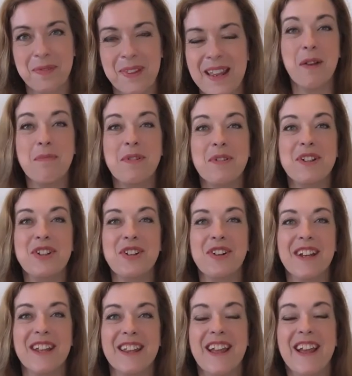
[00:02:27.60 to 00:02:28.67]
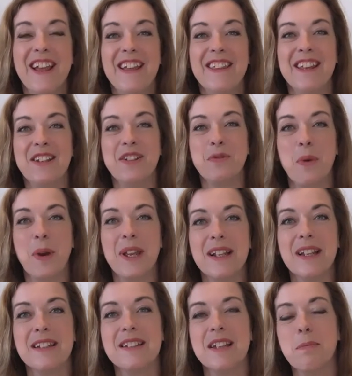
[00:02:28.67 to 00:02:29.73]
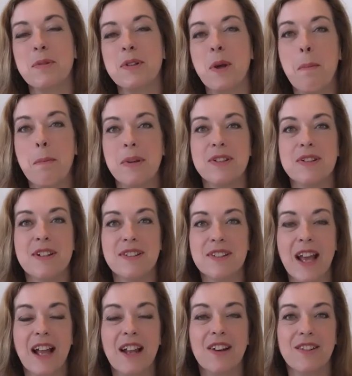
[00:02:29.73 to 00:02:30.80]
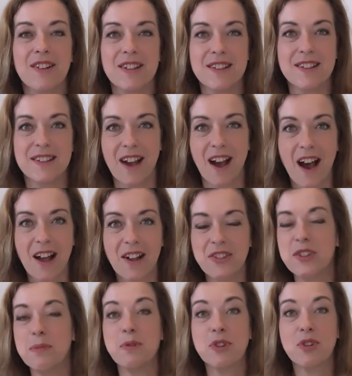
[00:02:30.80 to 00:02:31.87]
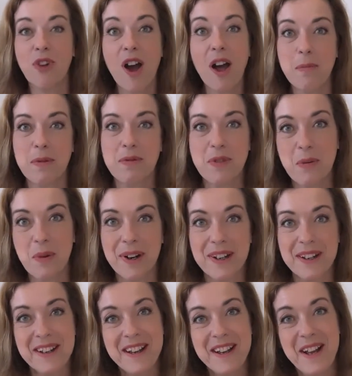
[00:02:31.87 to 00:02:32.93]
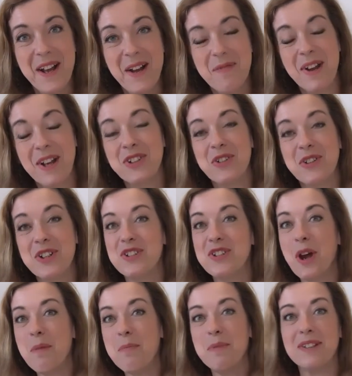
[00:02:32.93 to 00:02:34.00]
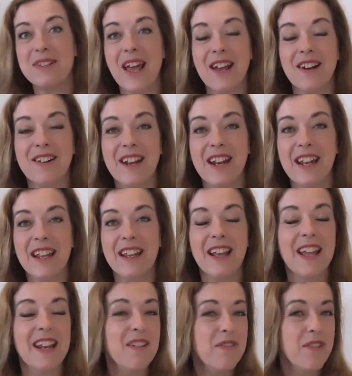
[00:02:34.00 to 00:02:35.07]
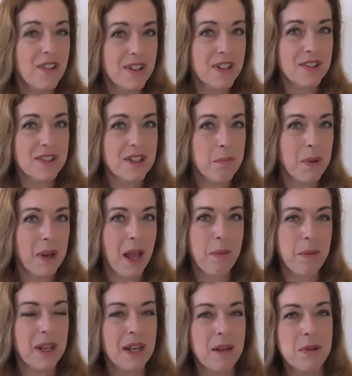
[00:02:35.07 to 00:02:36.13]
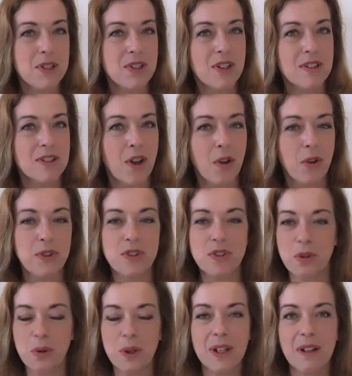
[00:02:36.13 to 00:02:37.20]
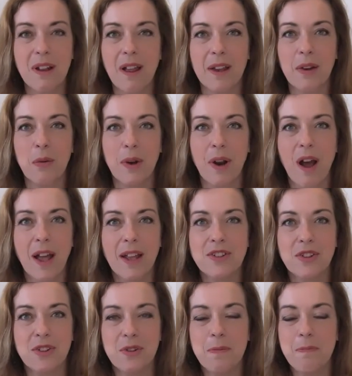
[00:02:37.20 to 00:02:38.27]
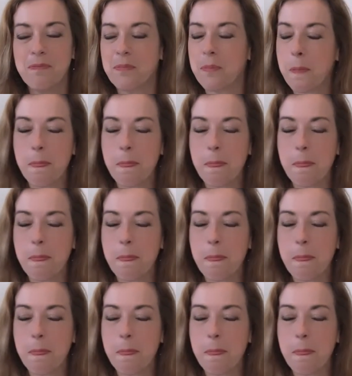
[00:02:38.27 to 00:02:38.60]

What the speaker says: I hope you're enjoying these weekly tips on business color and style. Subscribe if you want to make sure you don't miss out on any. And if you're interested in becoming an image consultant doing like what I do,